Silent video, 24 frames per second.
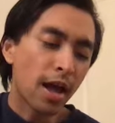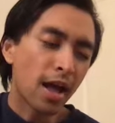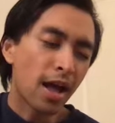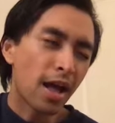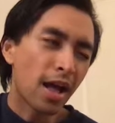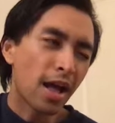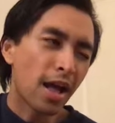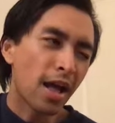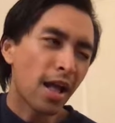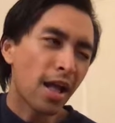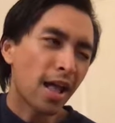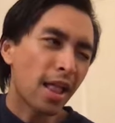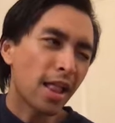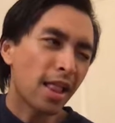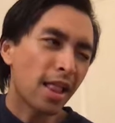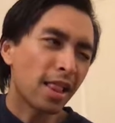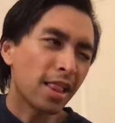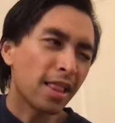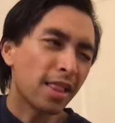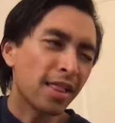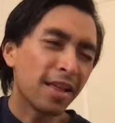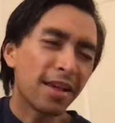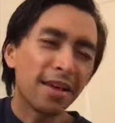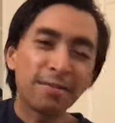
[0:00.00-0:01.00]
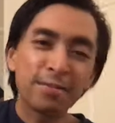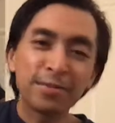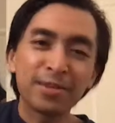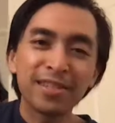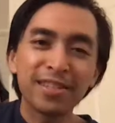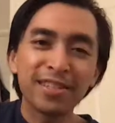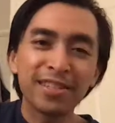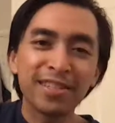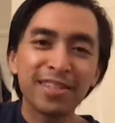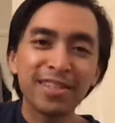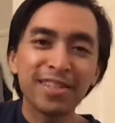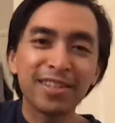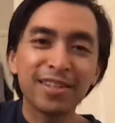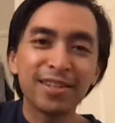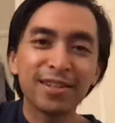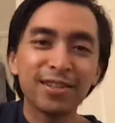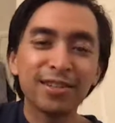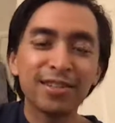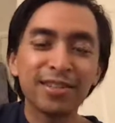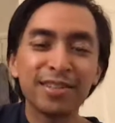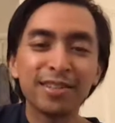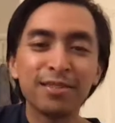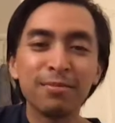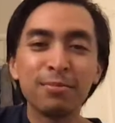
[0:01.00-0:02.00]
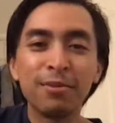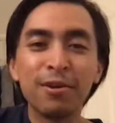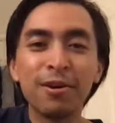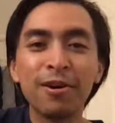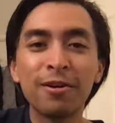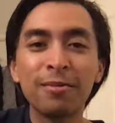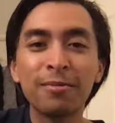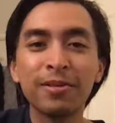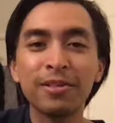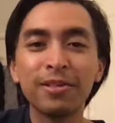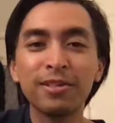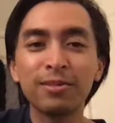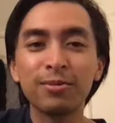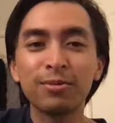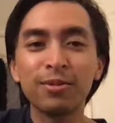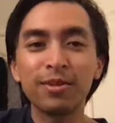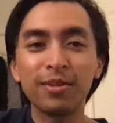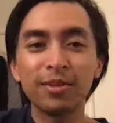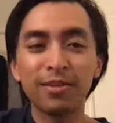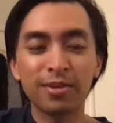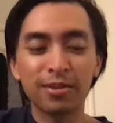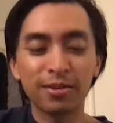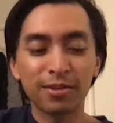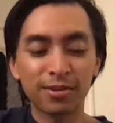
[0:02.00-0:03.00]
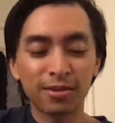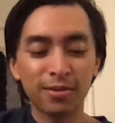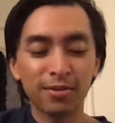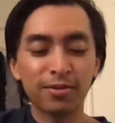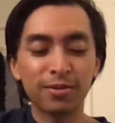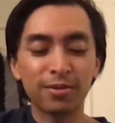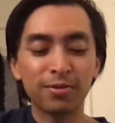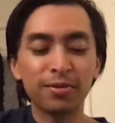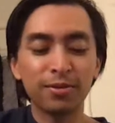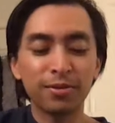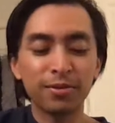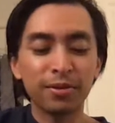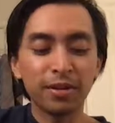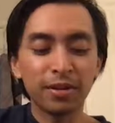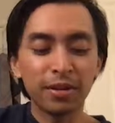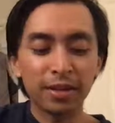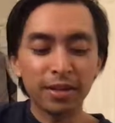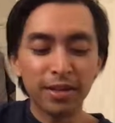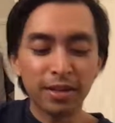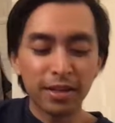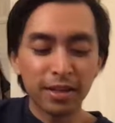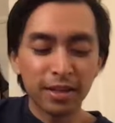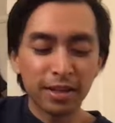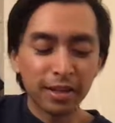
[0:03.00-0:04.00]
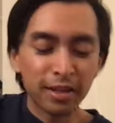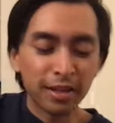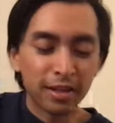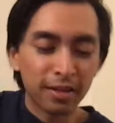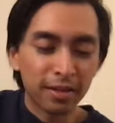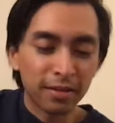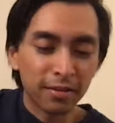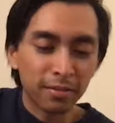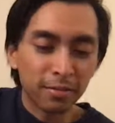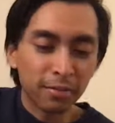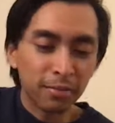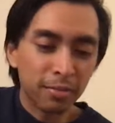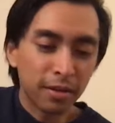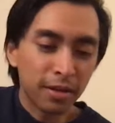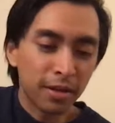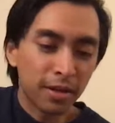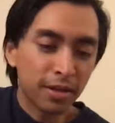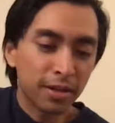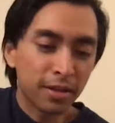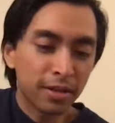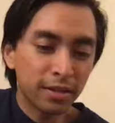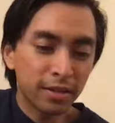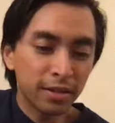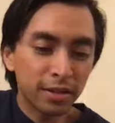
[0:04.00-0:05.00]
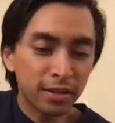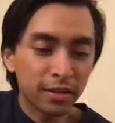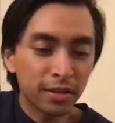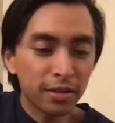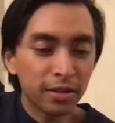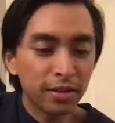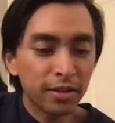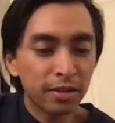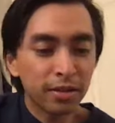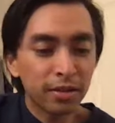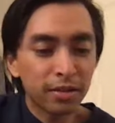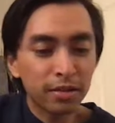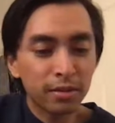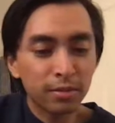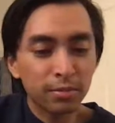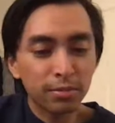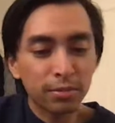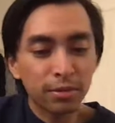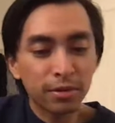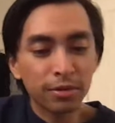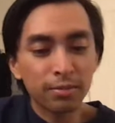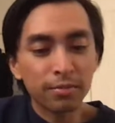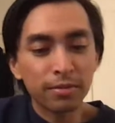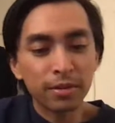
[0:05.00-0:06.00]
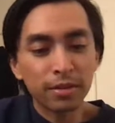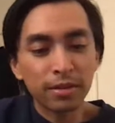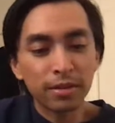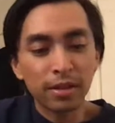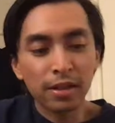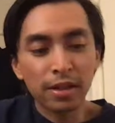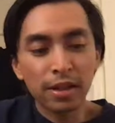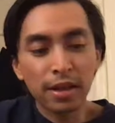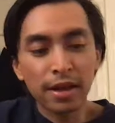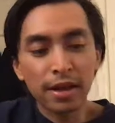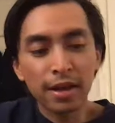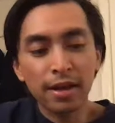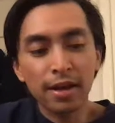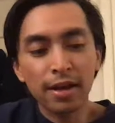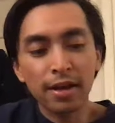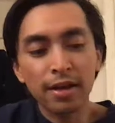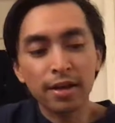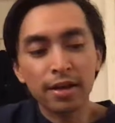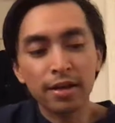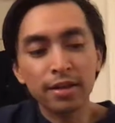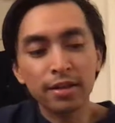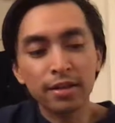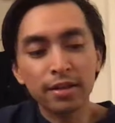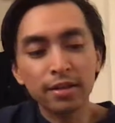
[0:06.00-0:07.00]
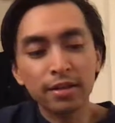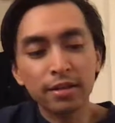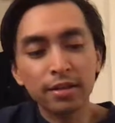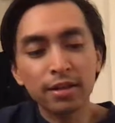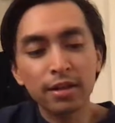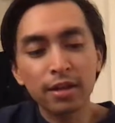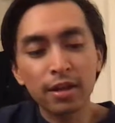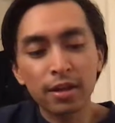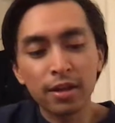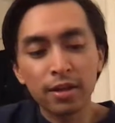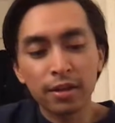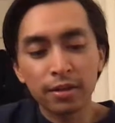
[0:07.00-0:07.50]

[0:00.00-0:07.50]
let me steal these moments with you and make these moments last.